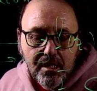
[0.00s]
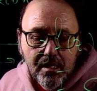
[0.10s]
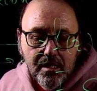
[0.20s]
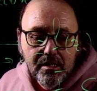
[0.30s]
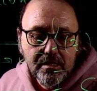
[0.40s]

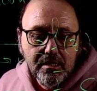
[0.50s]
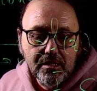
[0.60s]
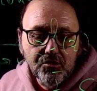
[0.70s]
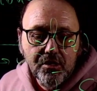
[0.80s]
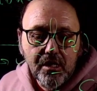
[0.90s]
is
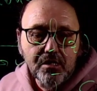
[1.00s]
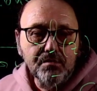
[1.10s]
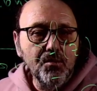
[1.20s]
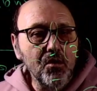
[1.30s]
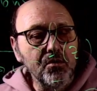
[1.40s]
strictly
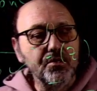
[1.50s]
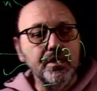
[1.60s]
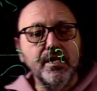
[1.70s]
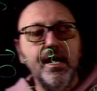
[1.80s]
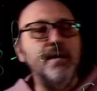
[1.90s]
smaller than
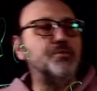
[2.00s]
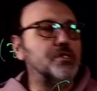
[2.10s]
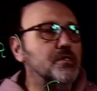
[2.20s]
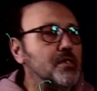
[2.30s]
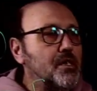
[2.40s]

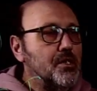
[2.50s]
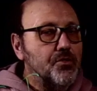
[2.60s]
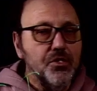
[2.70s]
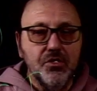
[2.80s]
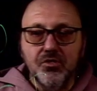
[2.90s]
epsilon.
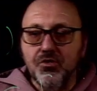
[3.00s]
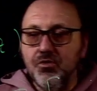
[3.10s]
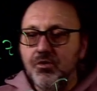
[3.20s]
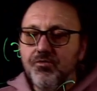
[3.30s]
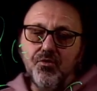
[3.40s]
This is the
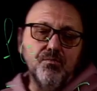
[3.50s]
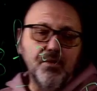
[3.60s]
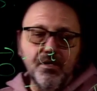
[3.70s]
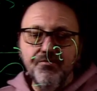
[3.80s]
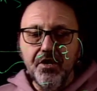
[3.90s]
uniform
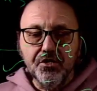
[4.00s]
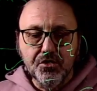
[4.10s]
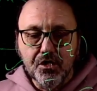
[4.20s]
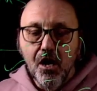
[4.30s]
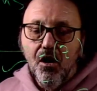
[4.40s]
convergence.
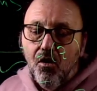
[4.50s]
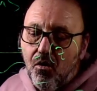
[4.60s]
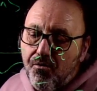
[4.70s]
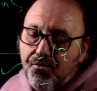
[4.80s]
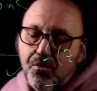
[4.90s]

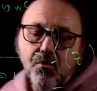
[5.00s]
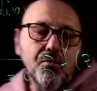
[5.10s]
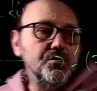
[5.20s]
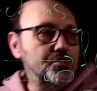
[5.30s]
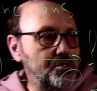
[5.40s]
Of
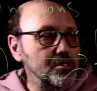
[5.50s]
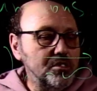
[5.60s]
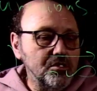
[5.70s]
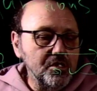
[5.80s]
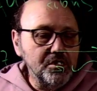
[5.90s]
course, this
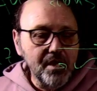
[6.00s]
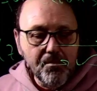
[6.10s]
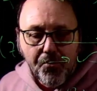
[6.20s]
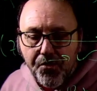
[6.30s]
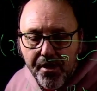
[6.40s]
is the same
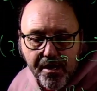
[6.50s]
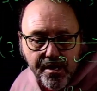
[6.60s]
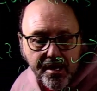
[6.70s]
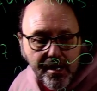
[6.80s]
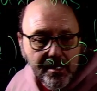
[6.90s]

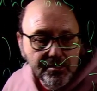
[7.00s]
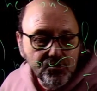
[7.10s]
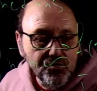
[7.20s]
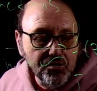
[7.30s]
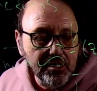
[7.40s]
thing as to
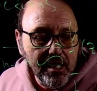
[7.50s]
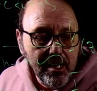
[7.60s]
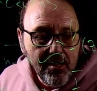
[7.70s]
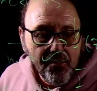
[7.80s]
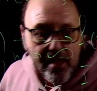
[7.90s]

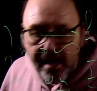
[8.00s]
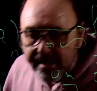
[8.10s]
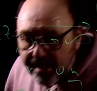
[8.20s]
say that